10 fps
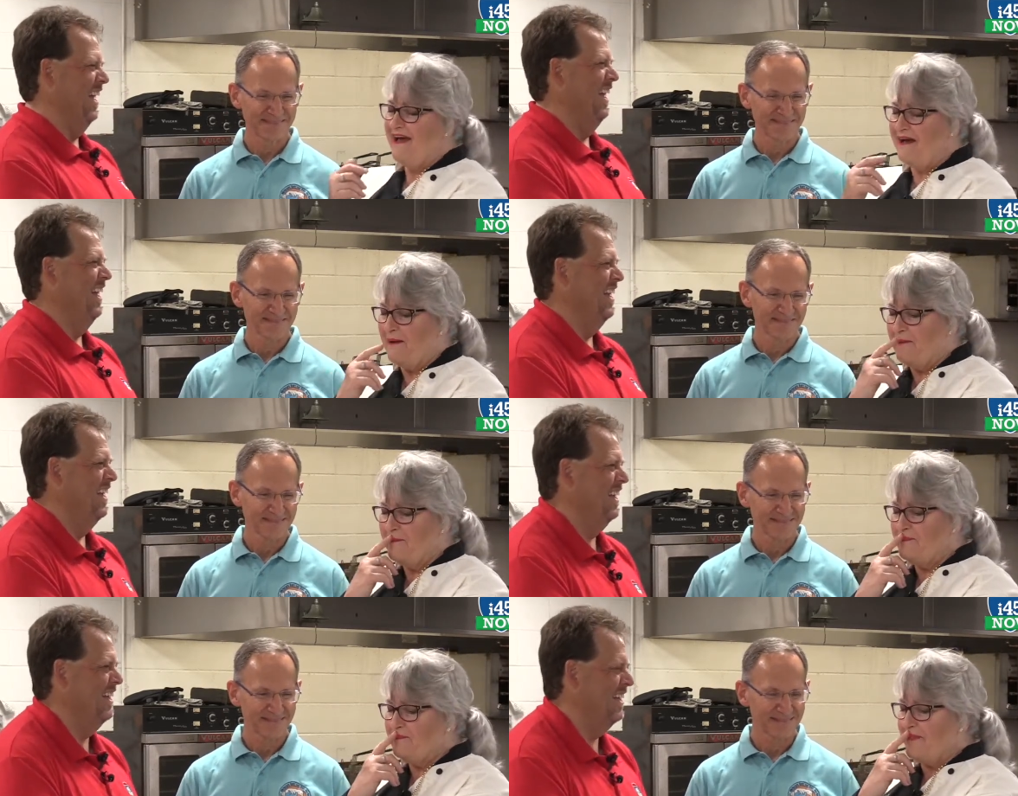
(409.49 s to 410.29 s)

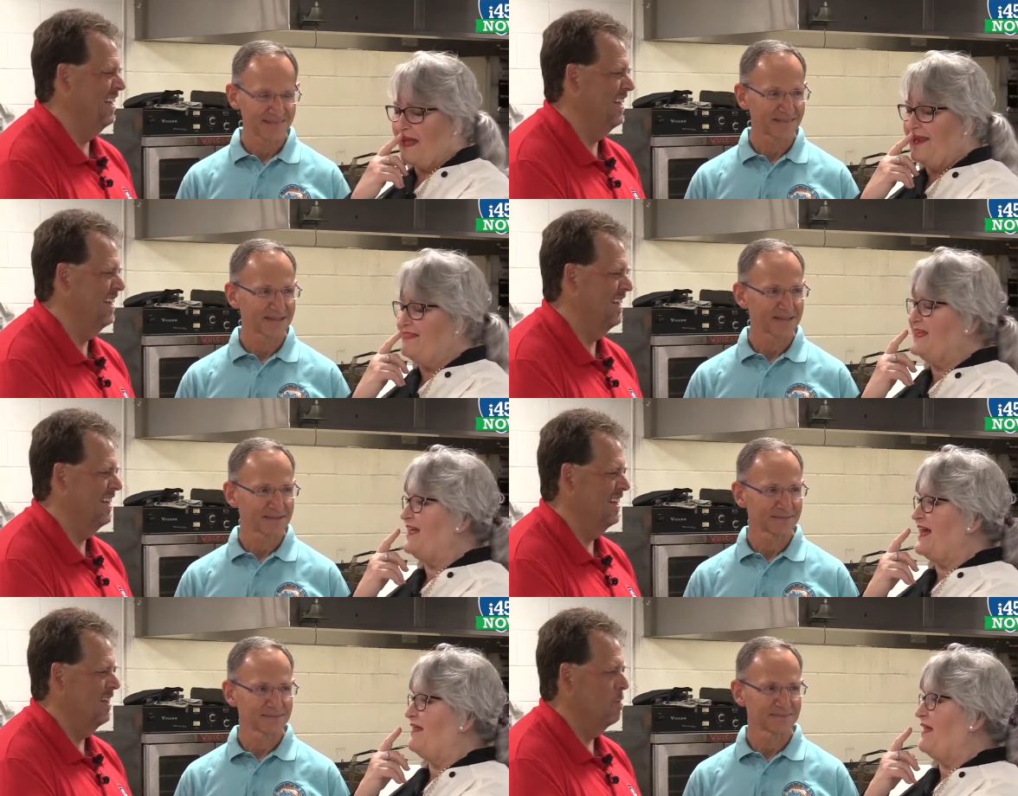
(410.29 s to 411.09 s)
Speaker 1: Um, I didn't
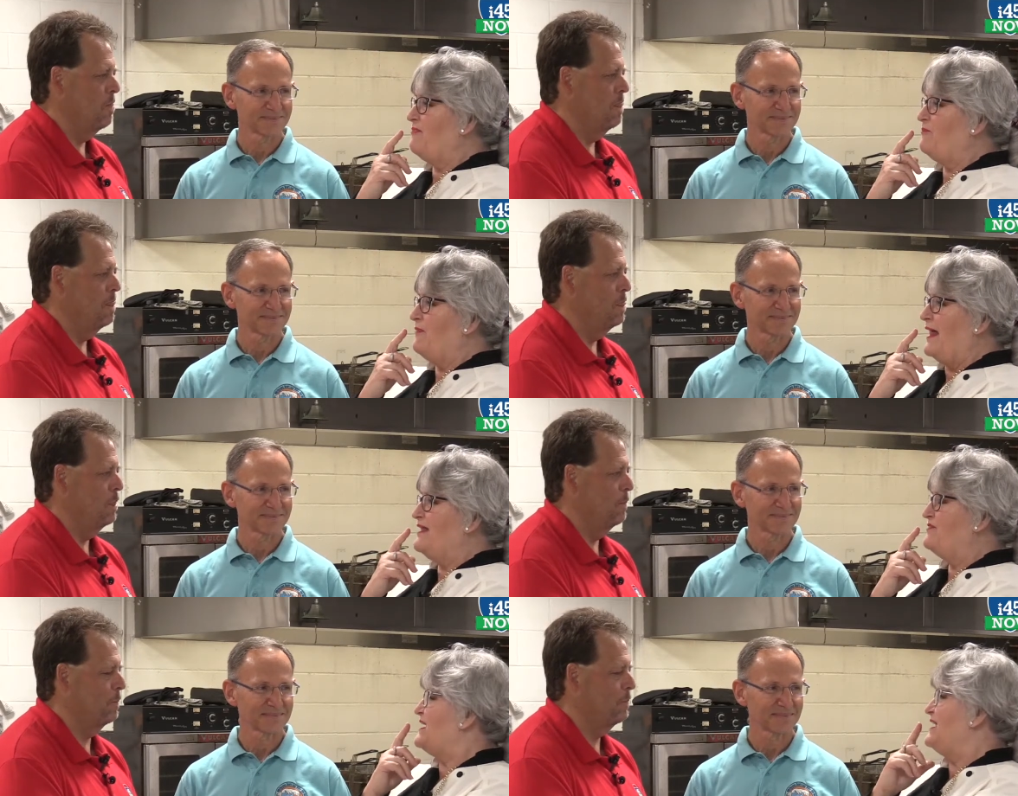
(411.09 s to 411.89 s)
think I, I, I,
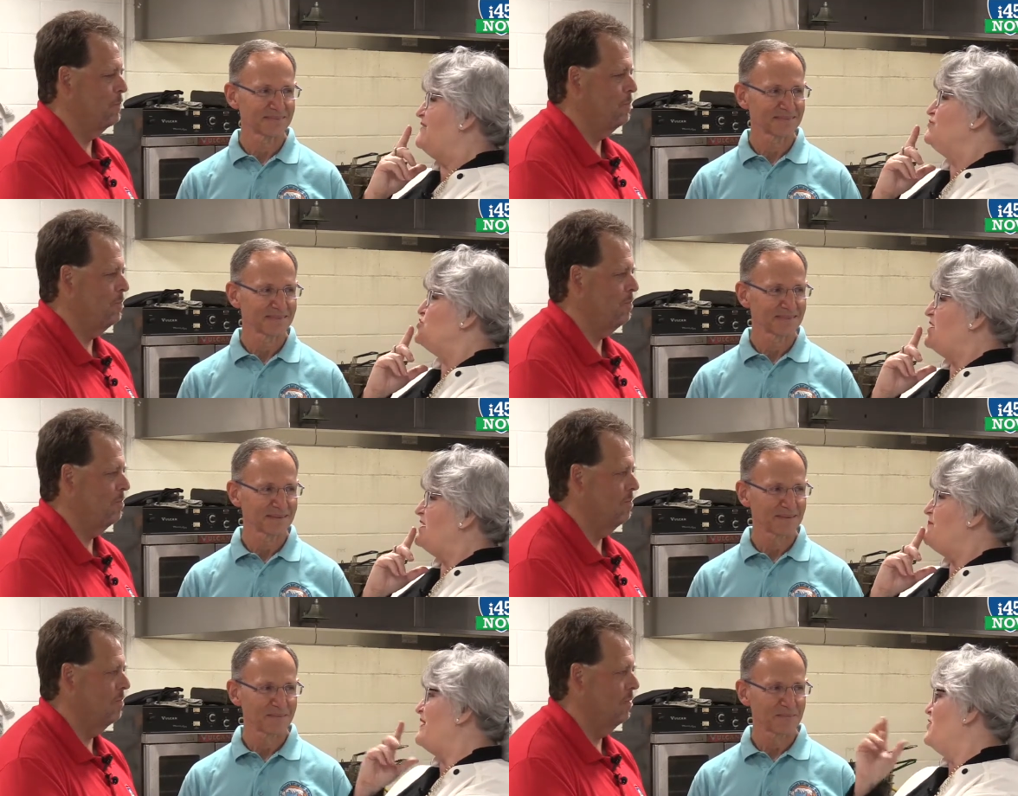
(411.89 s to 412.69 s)
didn't think I'd ever shut
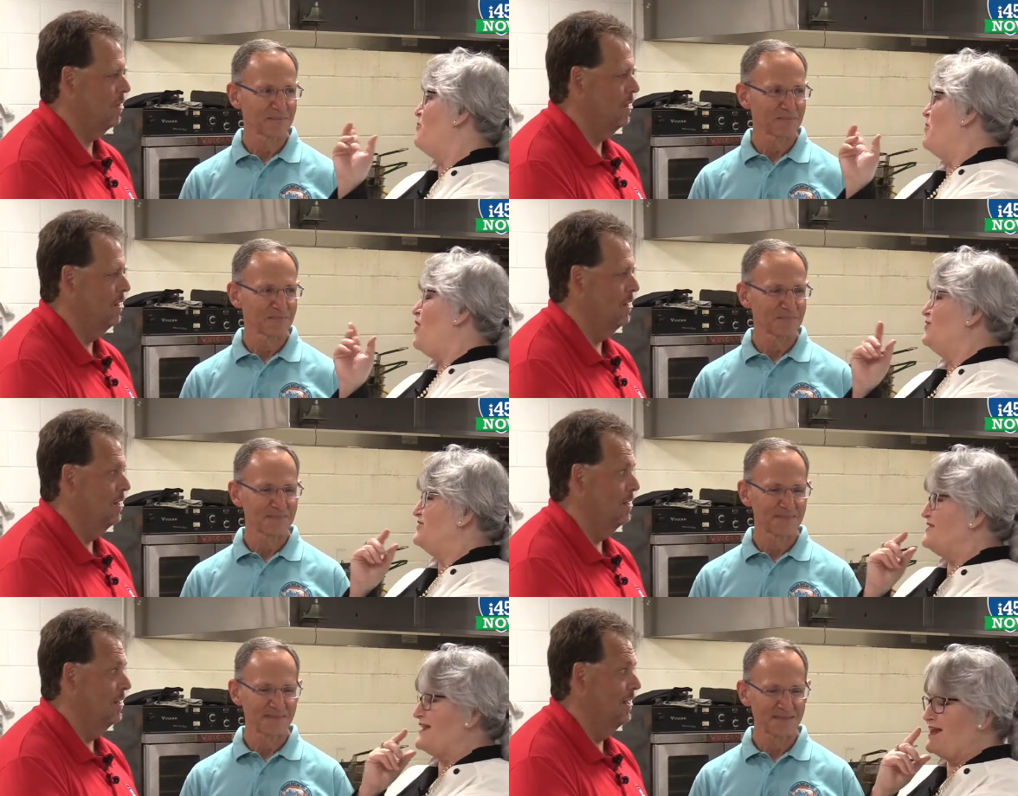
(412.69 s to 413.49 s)
up. I know Paul
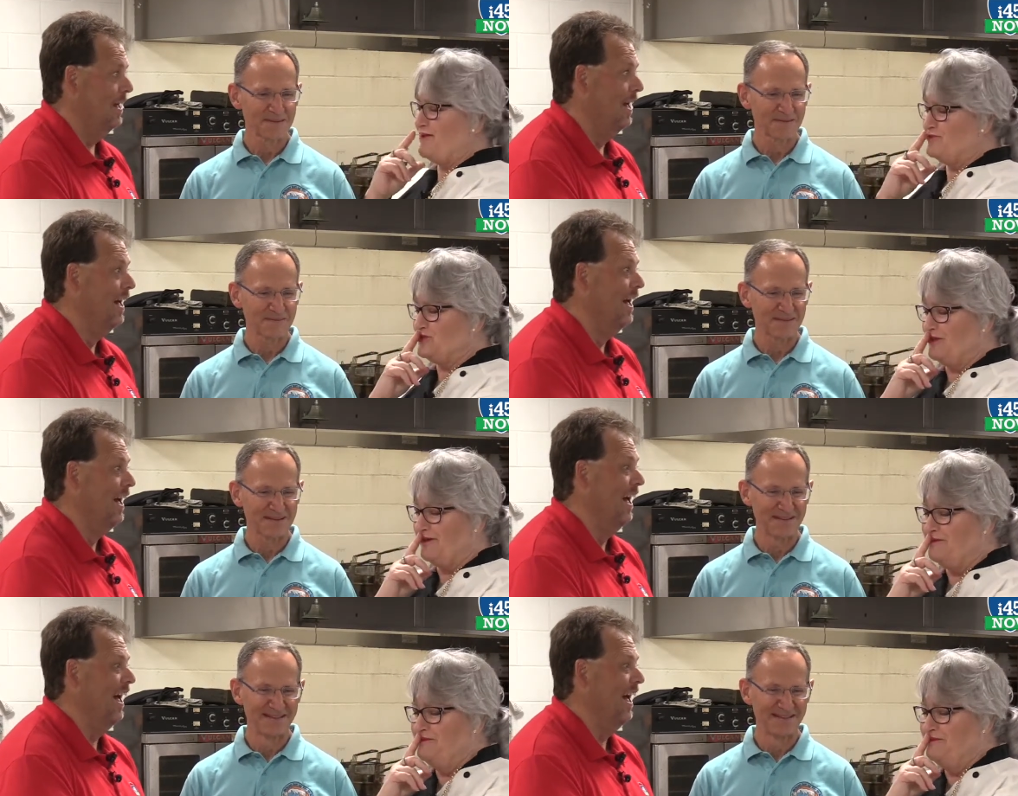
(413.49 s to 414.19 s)
didn't think I'd ever shut up,